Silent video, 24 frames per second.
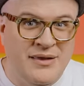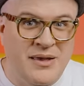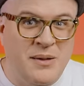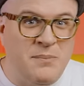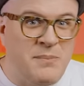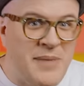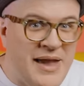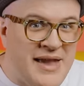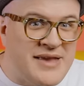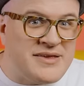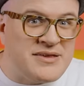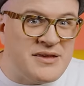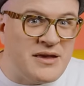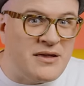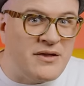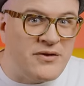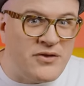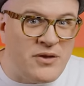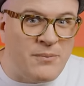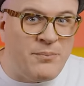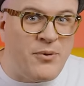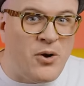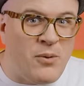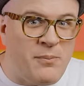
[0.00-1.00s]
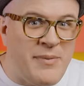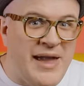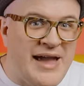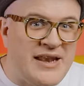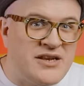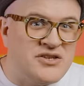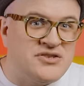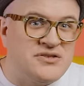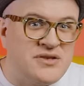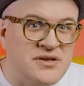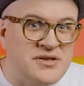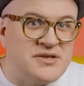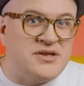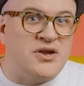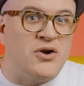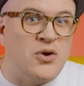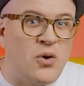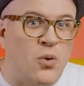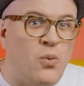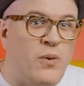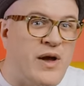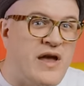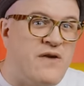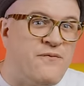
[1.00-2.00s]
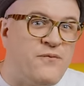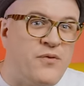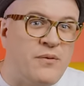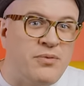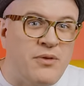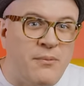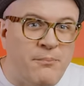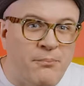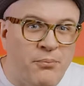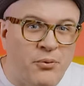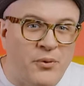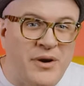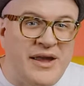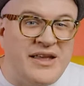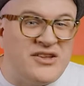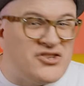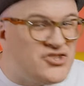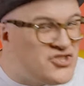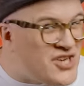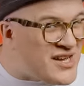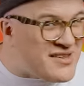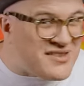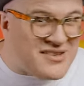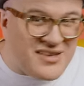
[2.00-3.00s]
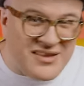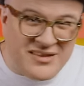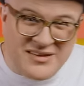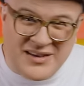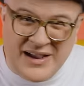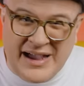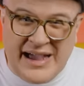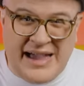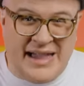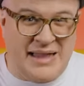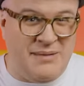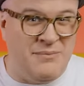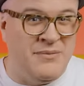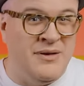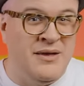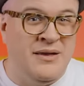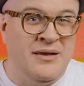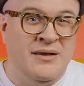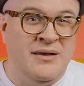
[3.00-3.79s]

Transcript: Amazingly, the boat managed to steer away from the brink just in time